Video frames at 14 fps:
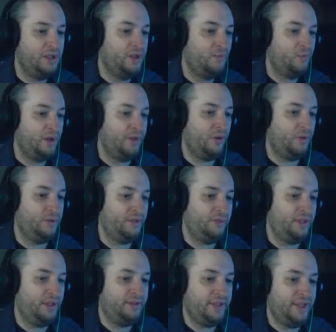Why, the only
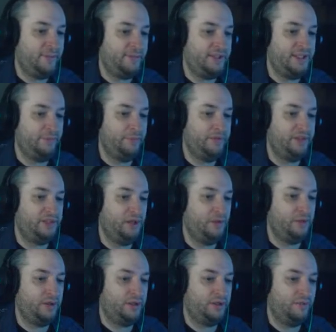thing kept keeping me
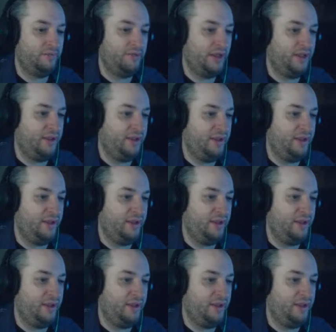going uh,